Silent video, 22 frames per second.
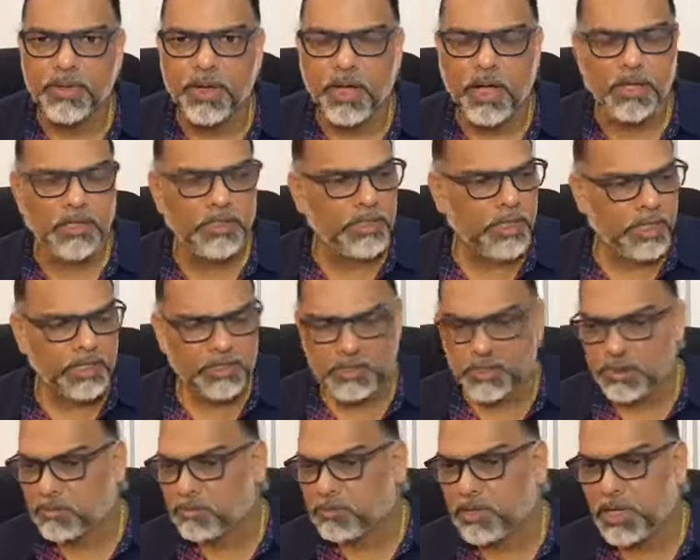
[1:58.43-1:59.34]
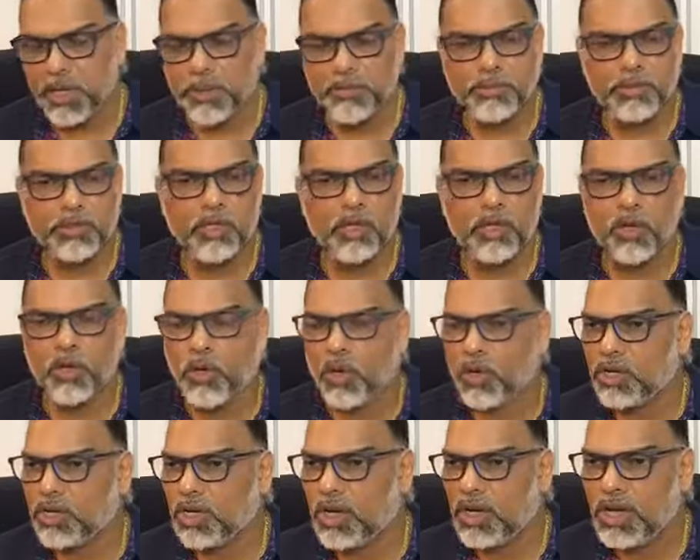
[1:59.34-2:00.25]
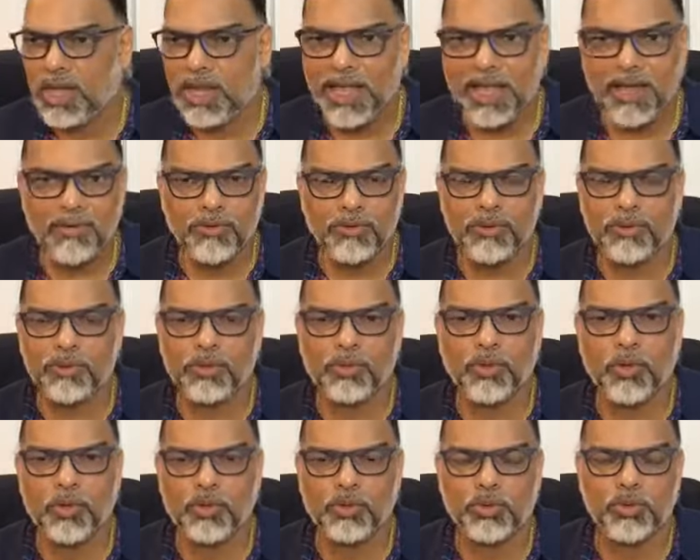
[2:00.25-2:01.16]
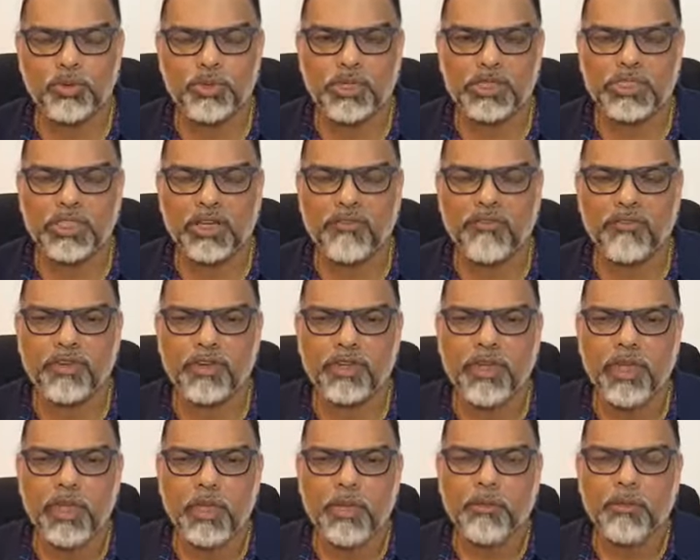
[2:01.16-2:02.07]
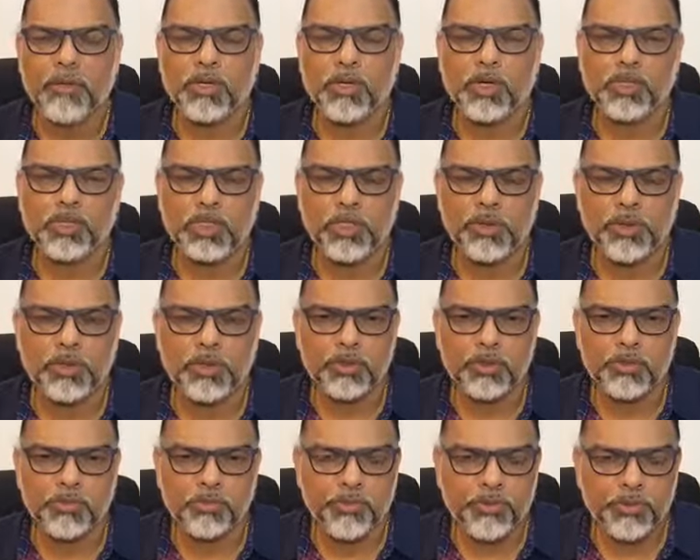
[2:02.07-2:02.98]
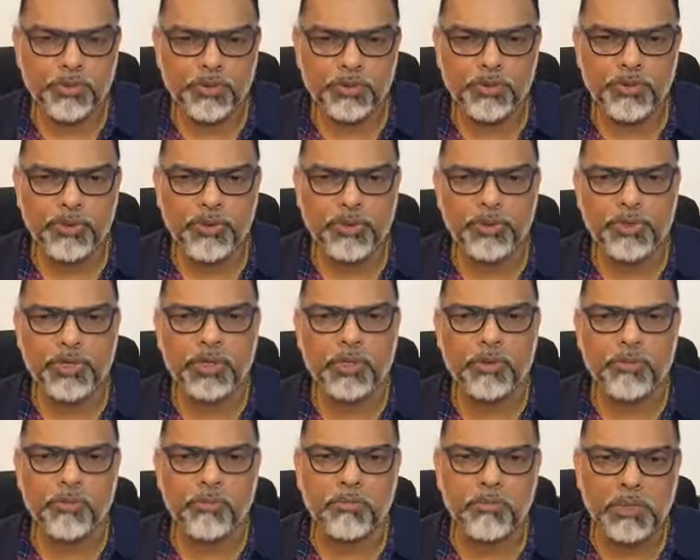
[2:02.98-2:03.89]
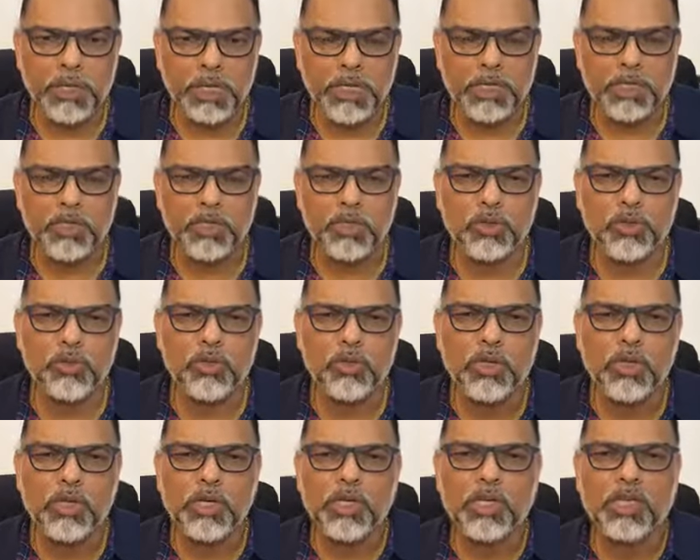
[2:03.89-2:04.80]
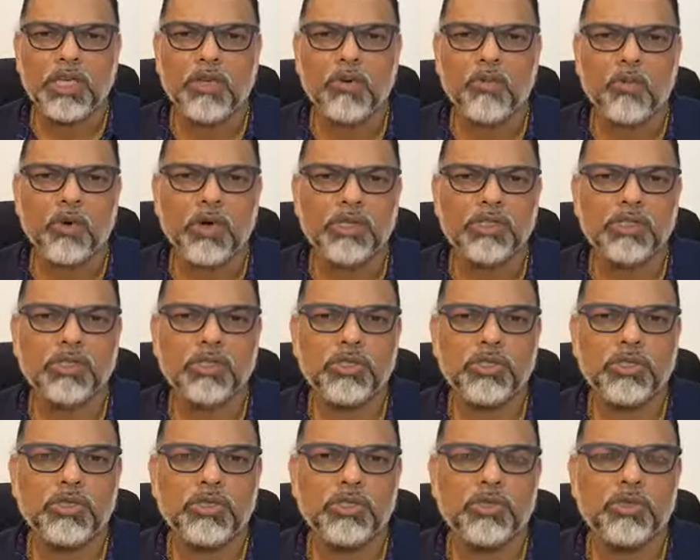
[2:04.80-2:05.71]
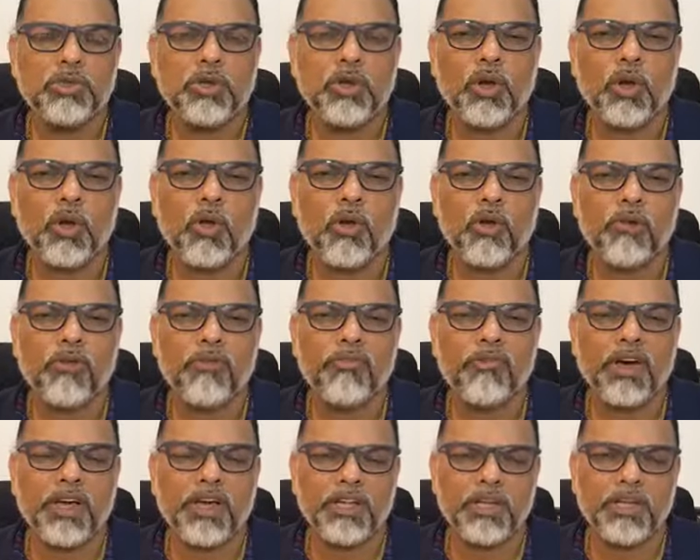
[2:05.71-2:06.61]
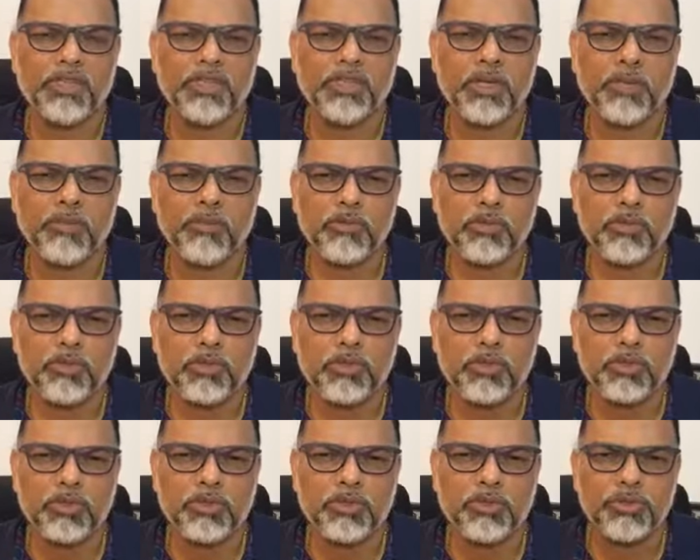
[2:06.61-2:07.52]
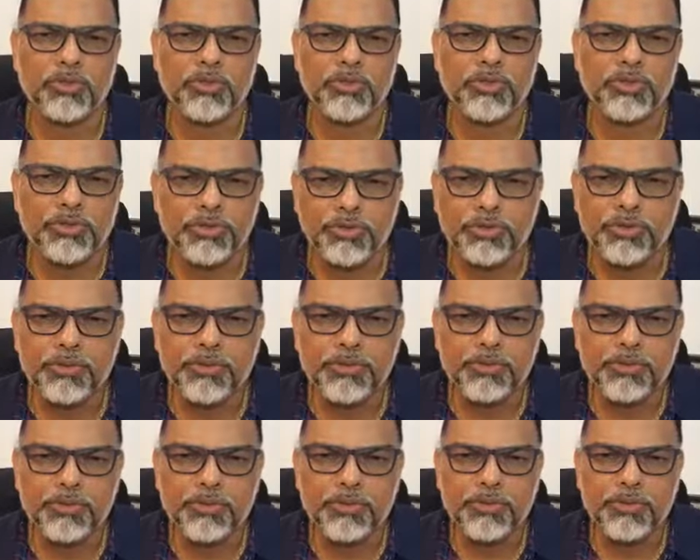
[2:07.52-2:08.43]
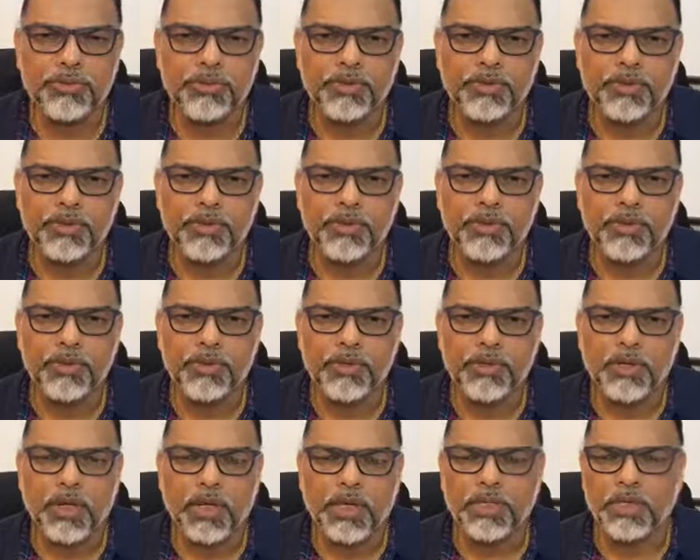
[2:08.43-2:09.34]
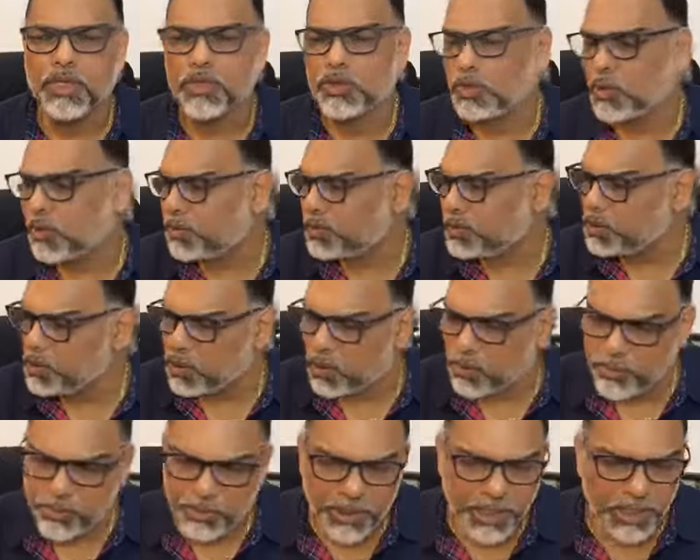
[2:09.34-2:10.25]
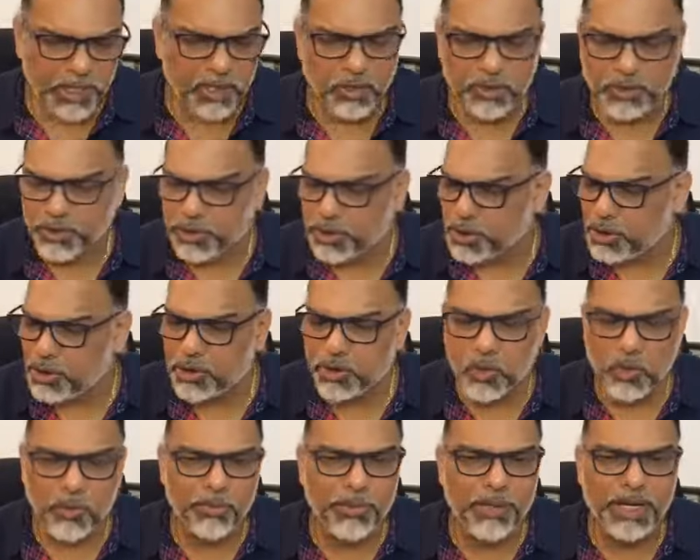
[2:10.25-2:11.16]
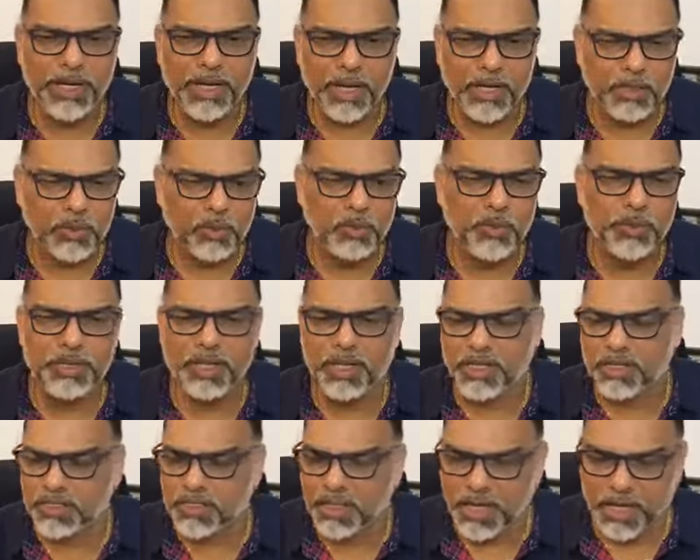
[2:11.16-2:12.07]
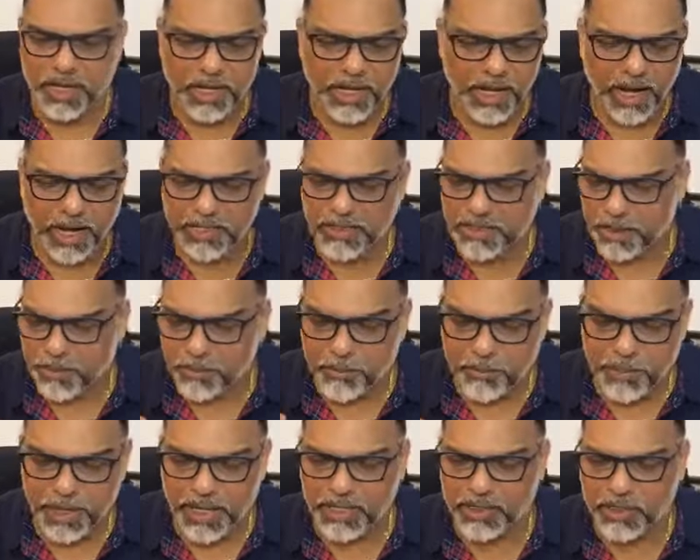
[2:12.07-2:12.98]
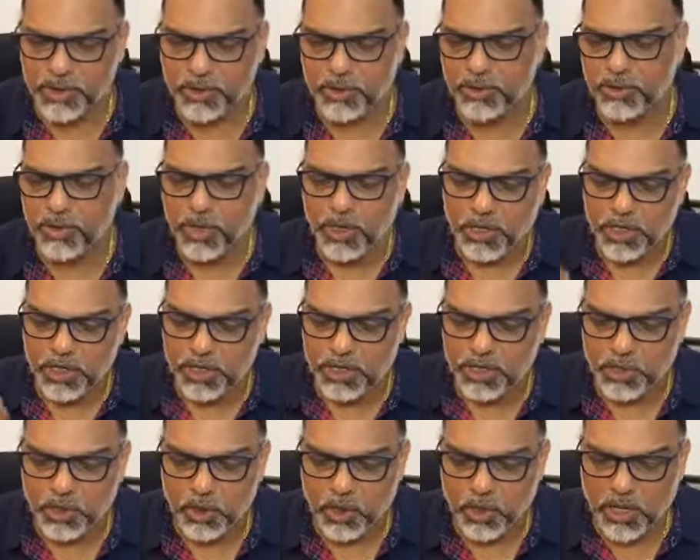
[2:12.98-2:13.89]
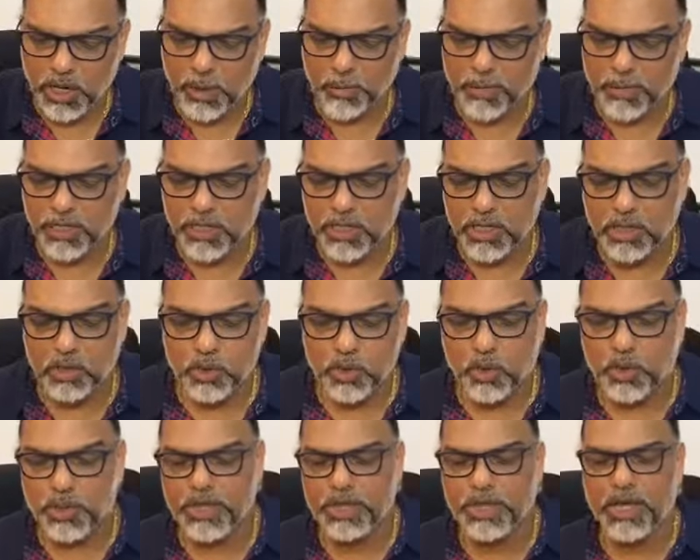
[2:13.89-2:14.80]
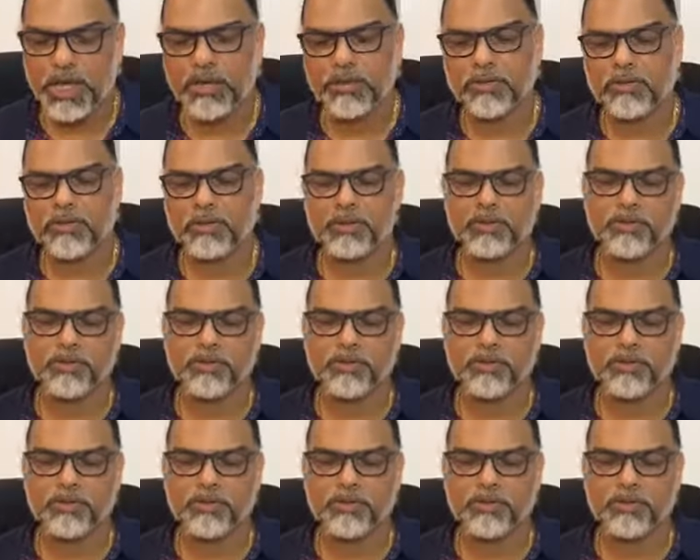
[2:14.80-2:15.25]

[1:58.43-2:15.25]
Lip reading: And yet sometimes the Lord allow you to go through the suffering because He to prune you and make you. He wants to glorify His name through you. And that's why when you obey, continue to obey God's word, and that God can bless you in your coming in and your going out.